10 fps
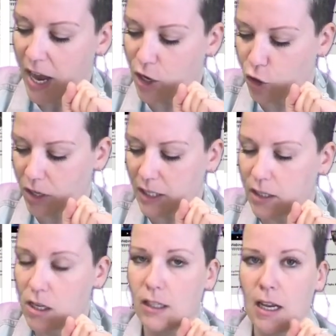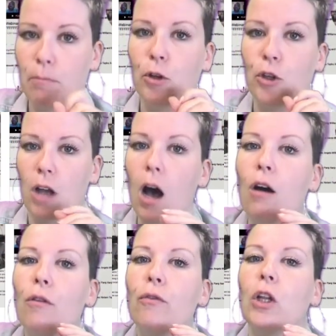and you're going to see examples
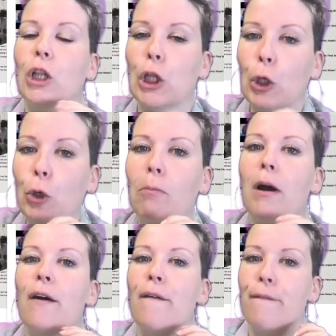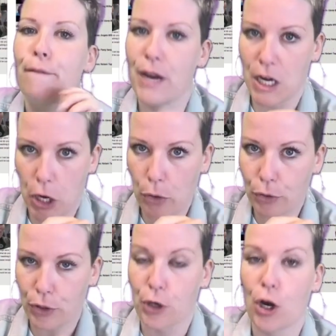of Loom
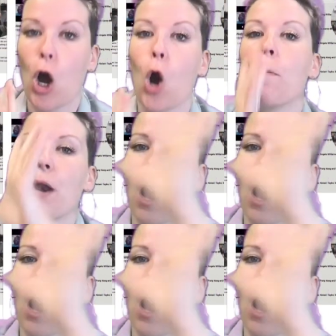videos. They're going to open